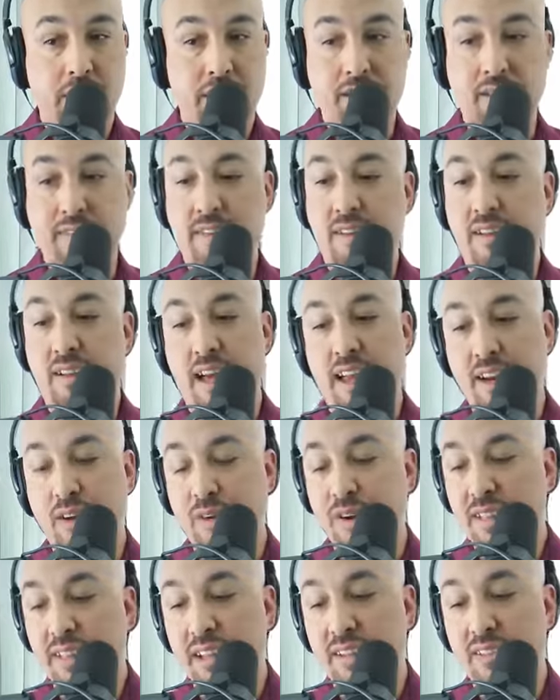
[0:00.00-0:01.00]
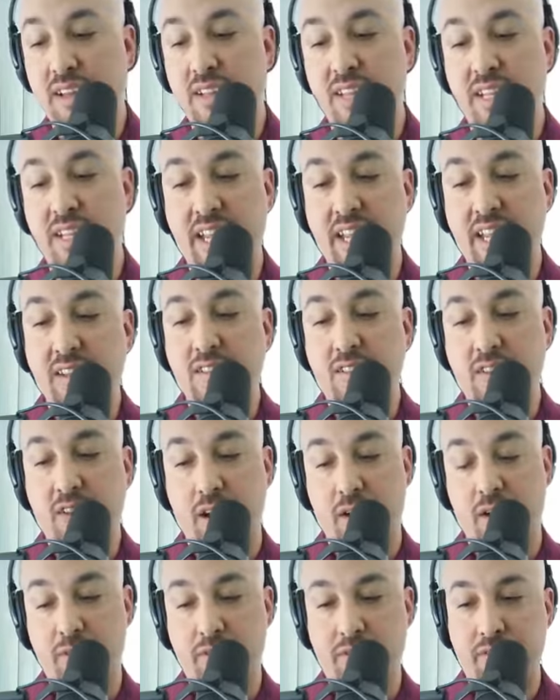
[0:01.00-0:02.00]
Does a lot of great things on the East
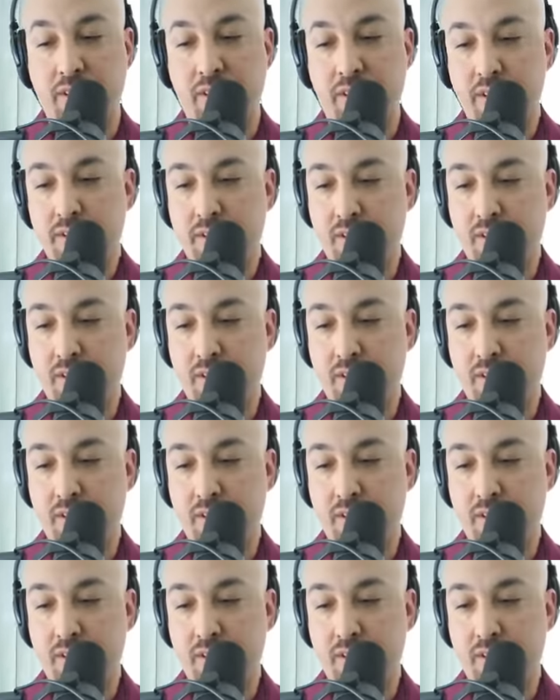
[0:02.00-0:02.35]
Coast.